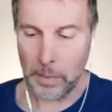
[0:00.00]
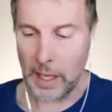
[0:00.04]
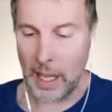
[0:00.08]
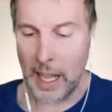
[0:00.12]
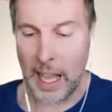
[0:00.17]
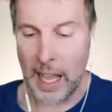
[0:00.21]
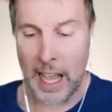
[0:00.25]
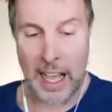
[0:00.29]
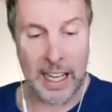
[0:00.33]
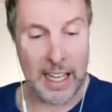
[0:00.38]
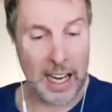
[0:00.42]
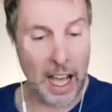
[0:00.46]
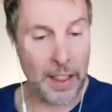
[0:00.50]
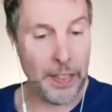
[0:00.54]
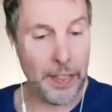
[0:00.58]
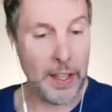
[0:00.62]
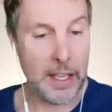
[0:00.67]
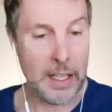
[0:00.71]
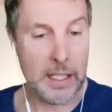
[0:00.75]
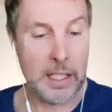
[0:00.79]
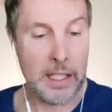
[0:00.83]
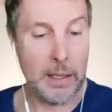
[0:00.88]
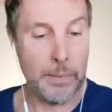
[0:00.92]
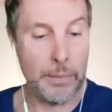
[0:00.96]
and nothing
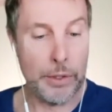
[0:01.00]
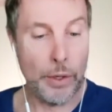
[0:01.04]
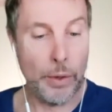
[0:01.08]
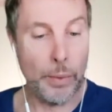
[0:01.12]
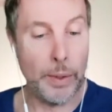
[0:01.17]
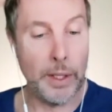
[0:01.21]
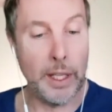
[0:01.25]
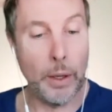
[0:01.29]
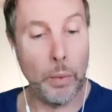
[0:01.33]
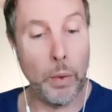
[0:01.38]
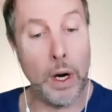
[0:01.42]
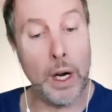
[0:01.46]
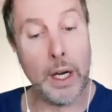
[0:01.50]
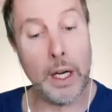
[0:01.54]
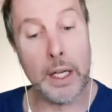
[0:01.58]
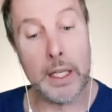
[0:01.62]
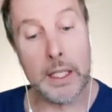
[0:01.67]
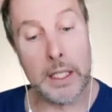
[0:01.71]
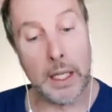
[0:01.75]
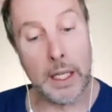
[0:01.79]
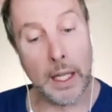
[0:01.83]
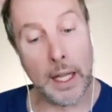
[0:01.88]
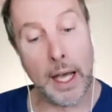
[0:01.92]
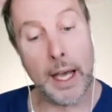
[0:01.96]
seemed to really work
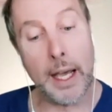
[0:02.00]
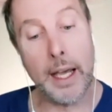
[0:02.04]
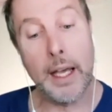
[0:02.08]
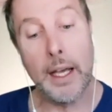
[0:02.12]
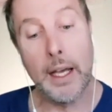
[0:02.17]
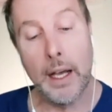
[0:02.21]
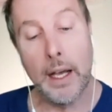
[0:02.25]
until i